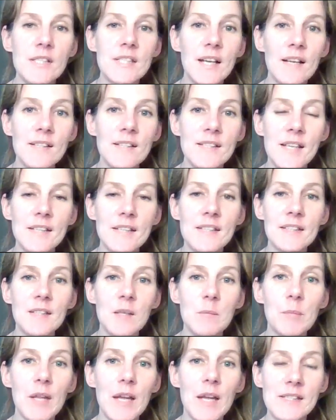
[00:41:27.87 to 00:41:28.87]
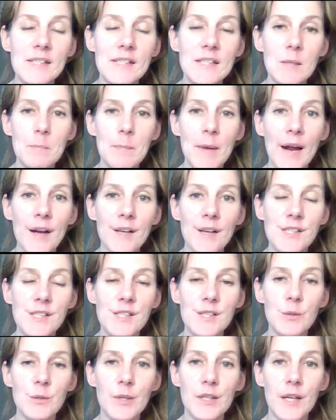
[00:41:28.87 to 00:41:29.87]
God sending the blessing back to
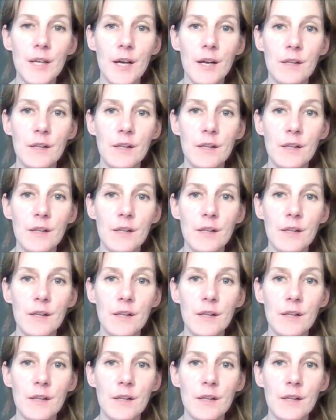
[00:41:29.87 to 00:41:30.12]
you in that?